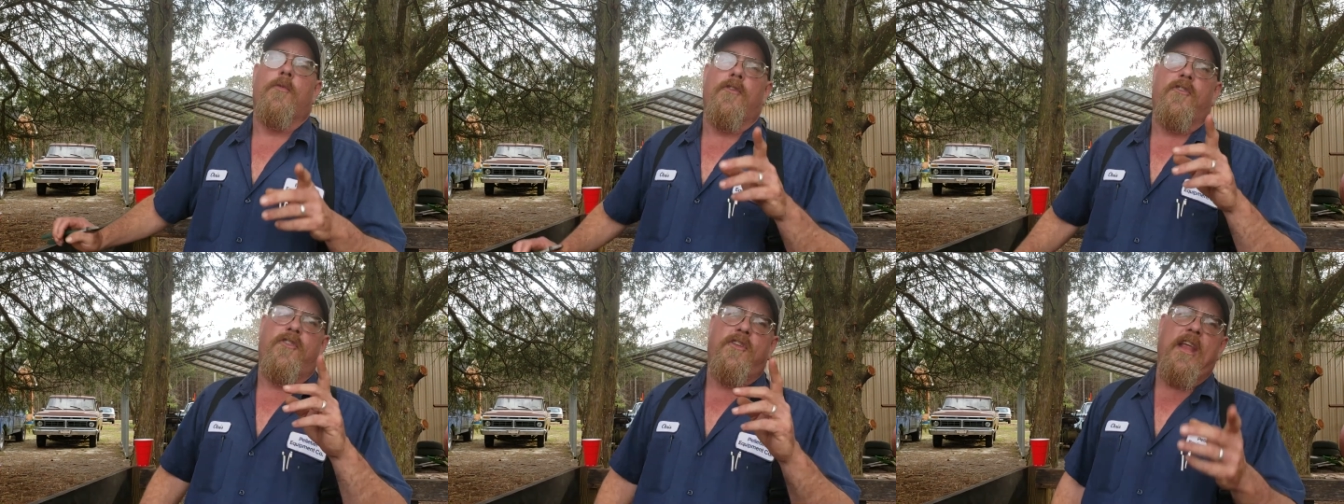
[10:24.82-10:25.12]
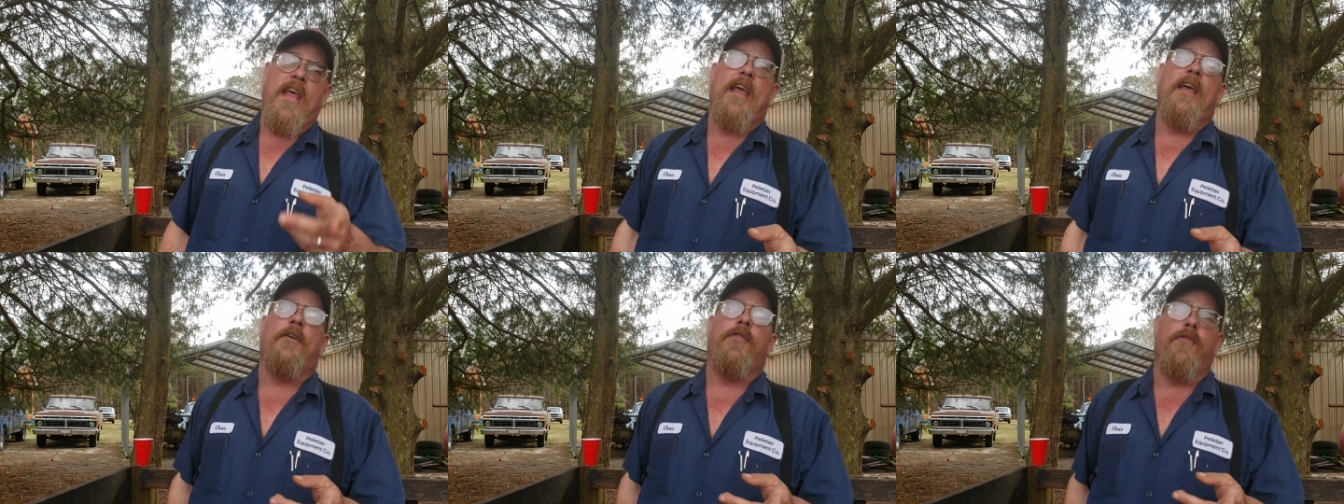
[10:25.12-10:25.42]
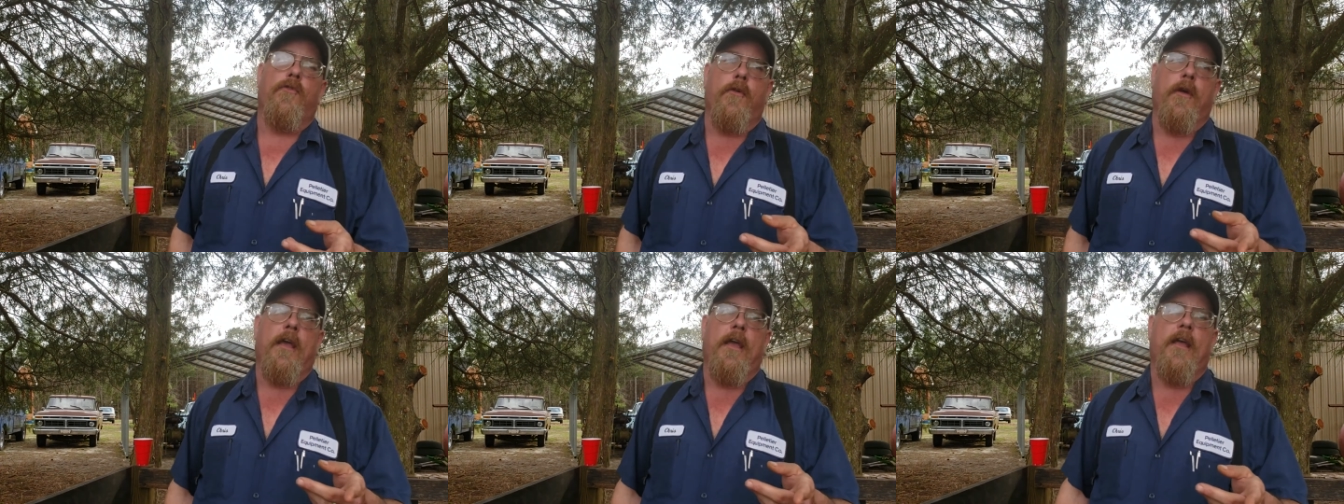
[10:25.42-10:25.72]
was death
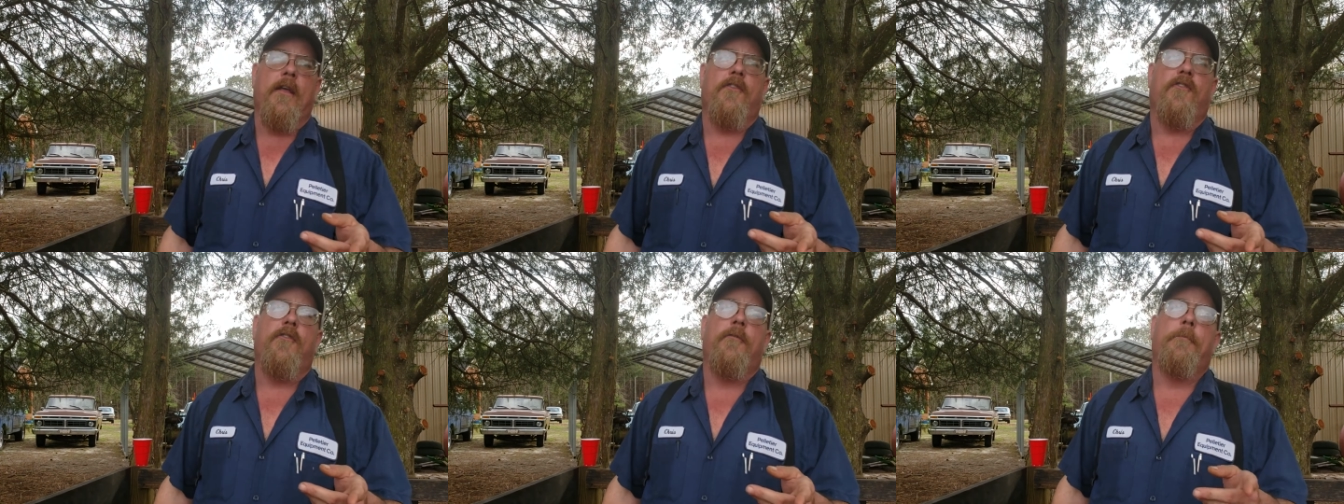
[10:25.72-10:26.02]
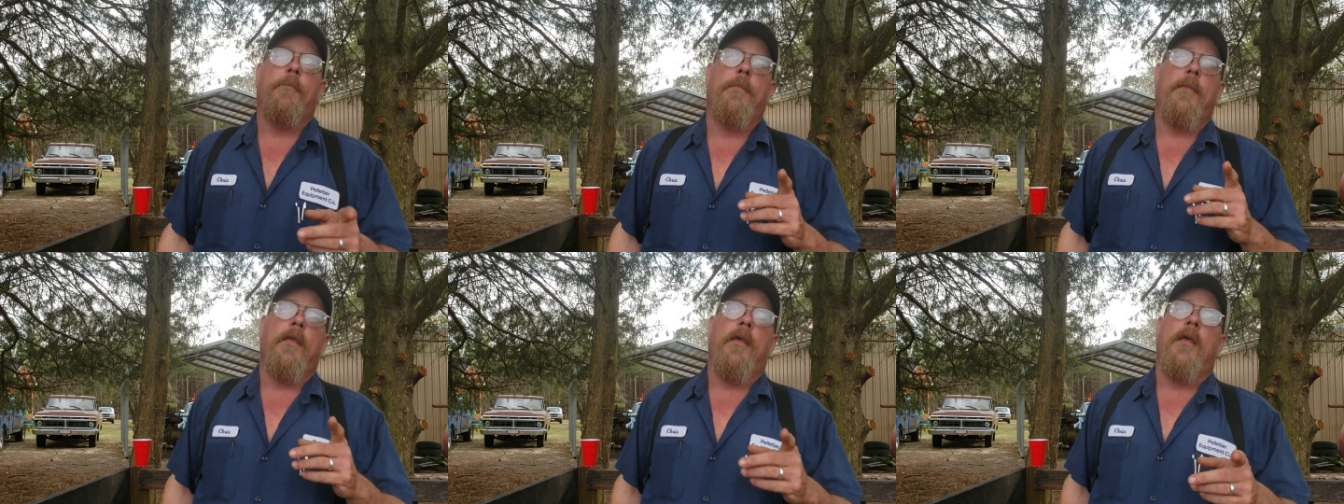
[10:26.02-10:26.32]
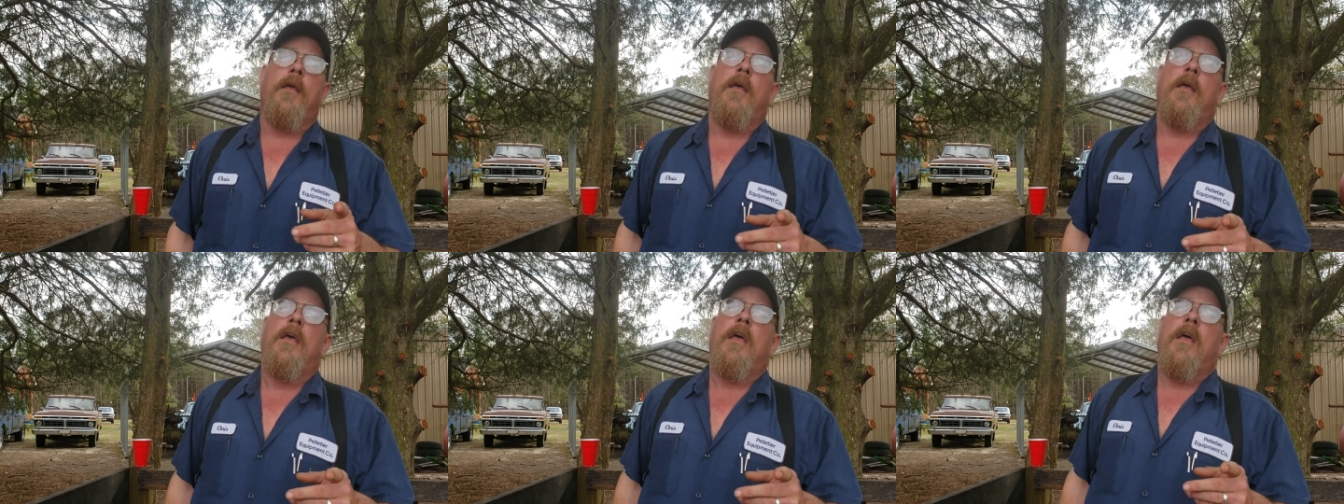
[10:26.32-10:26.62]
threats
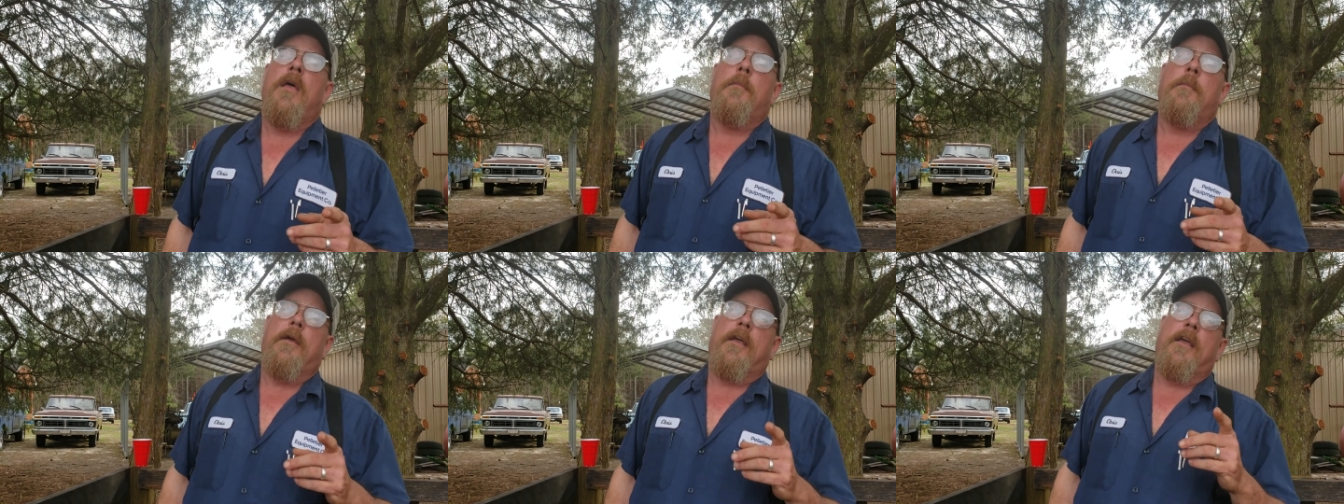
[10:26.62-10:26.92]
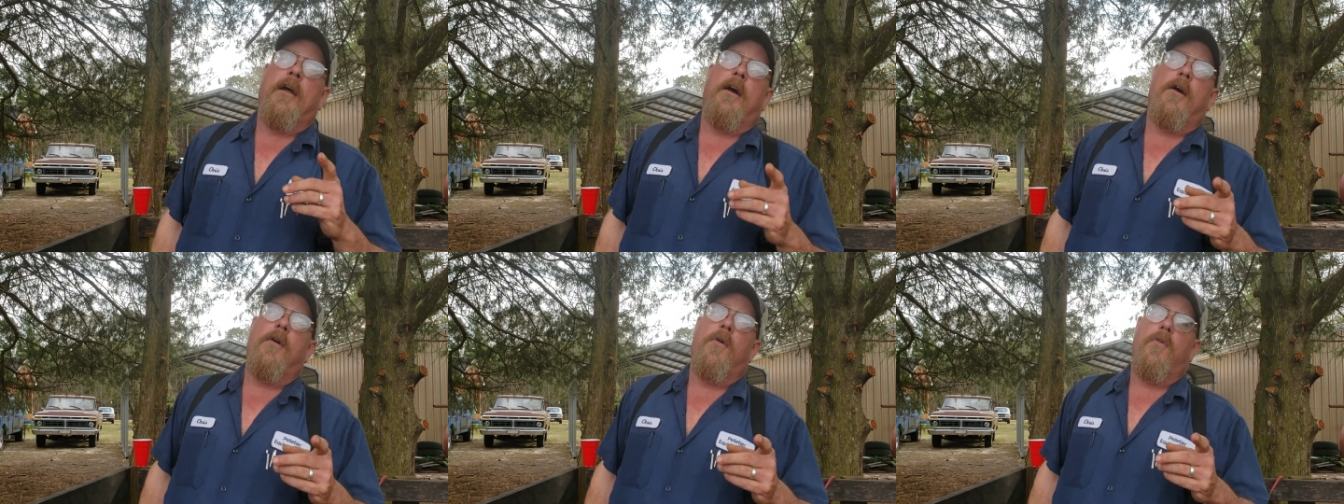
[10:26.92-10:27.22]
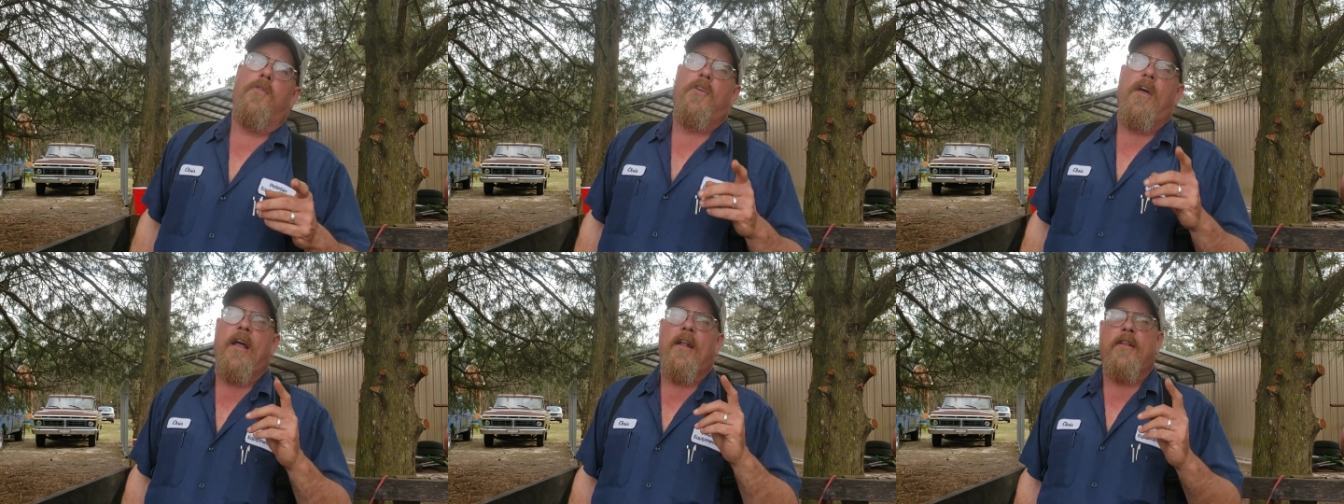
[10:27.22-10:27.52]

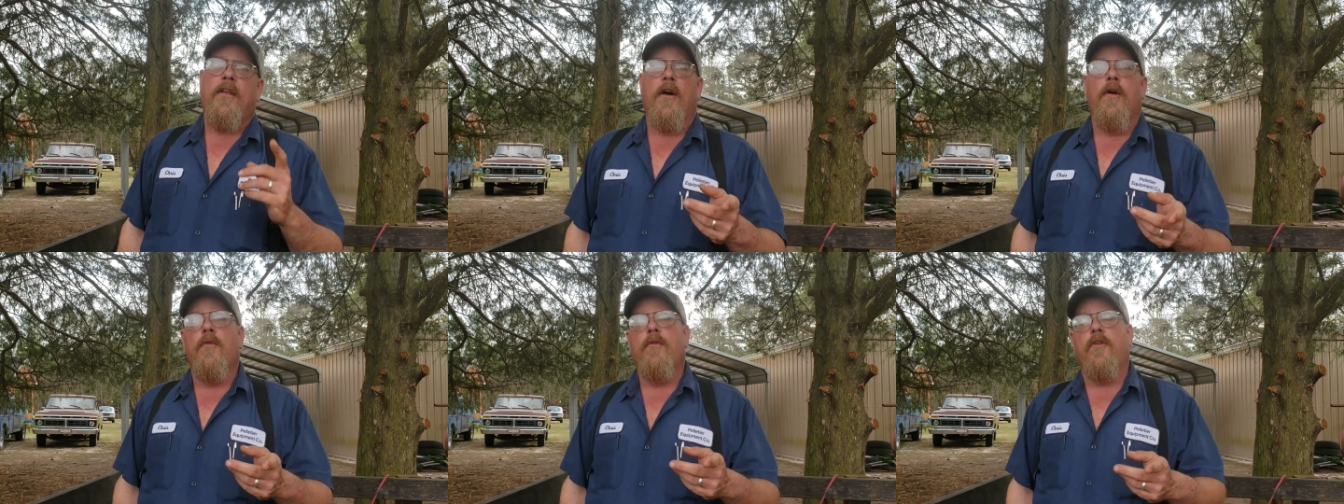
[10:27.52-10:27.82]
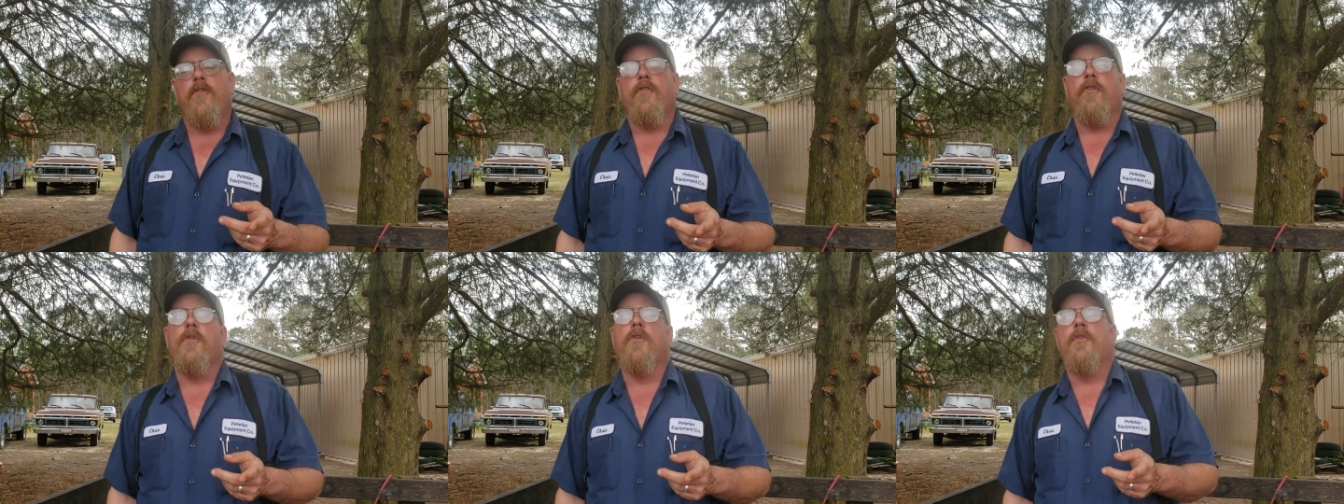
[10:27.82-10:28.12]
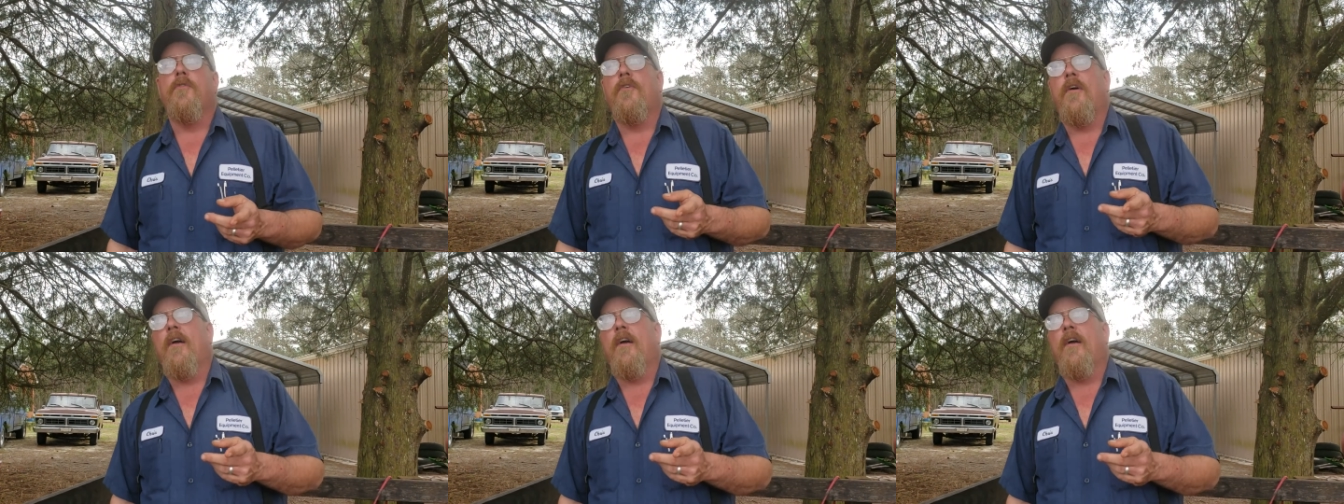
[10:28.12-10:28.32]
because I told the truth.